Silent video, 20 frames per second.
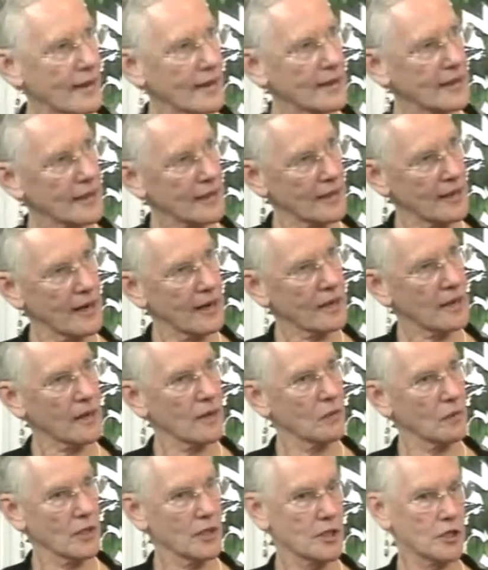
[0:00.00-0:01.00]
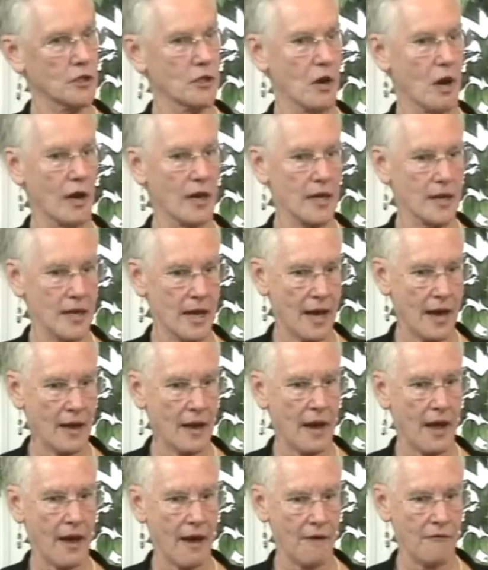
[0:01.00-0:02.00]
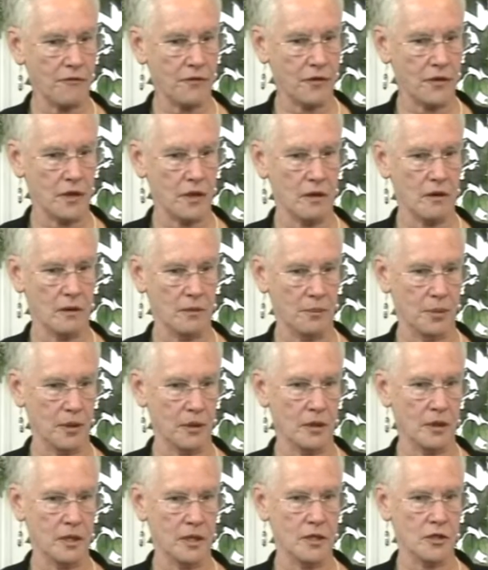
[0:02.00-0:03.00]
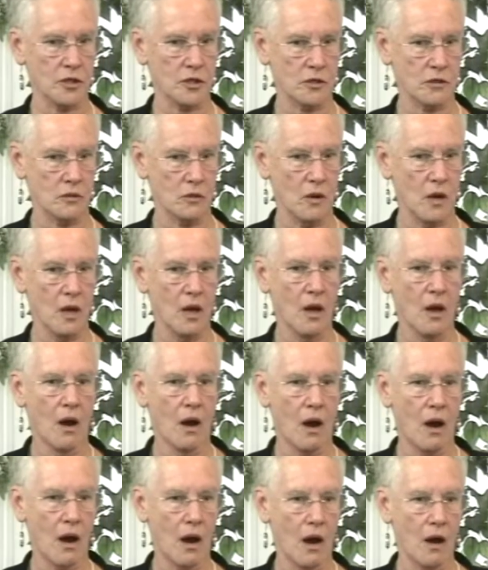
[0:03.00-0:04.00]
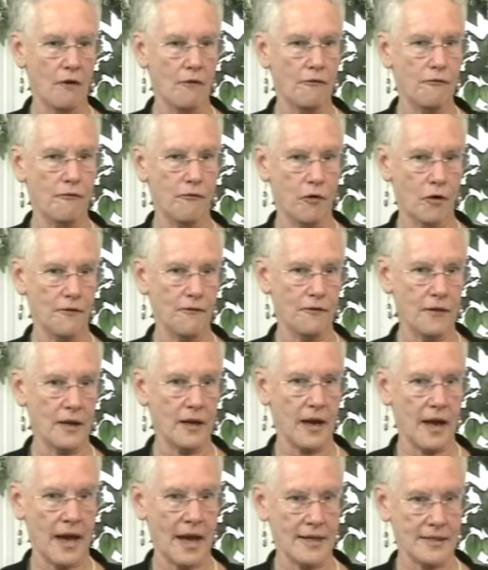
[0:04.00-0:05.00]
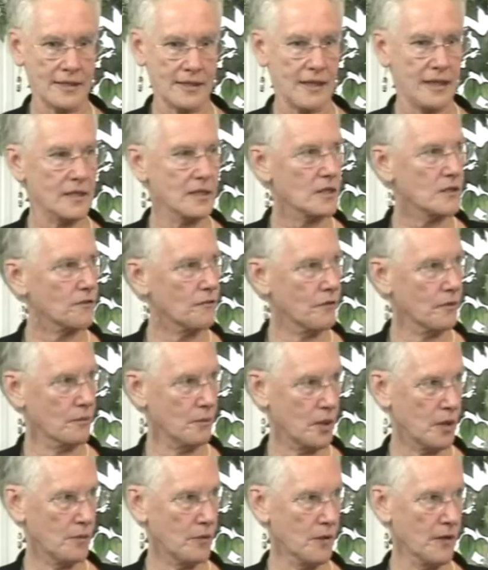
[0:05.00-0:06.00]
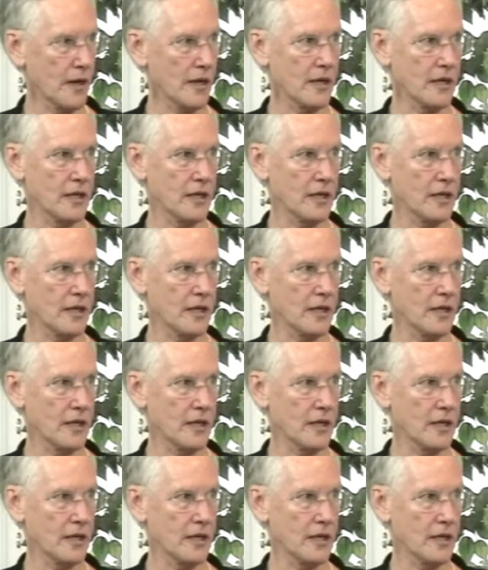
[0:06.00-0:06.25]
in Connecticut, we did not yet have the ability to forfeit assets from people that